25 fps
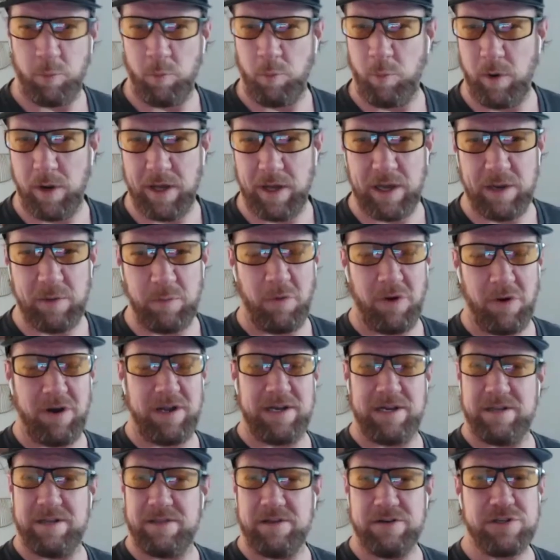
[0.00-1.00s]
What I
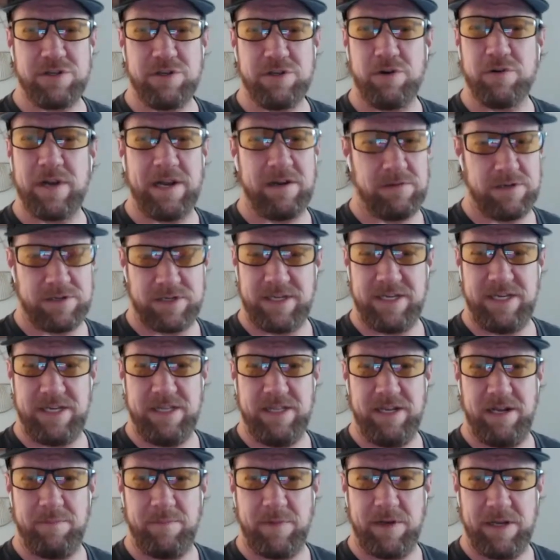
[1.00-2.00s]
want, there's no
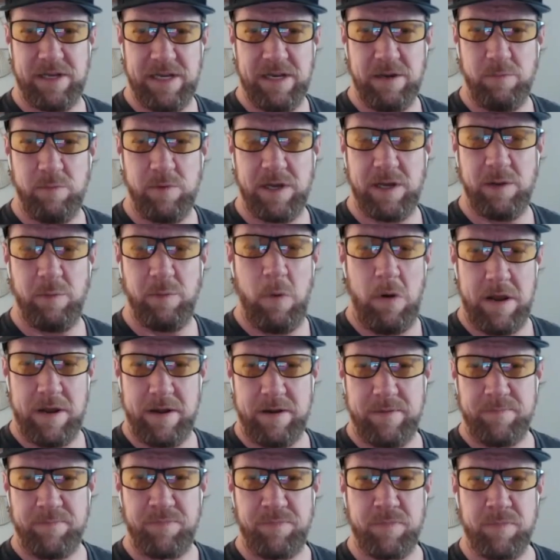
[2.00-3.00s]
guarantee that I'm going to get what I want.
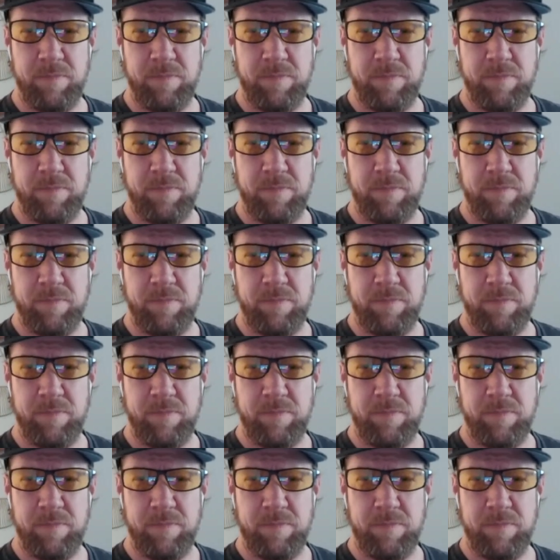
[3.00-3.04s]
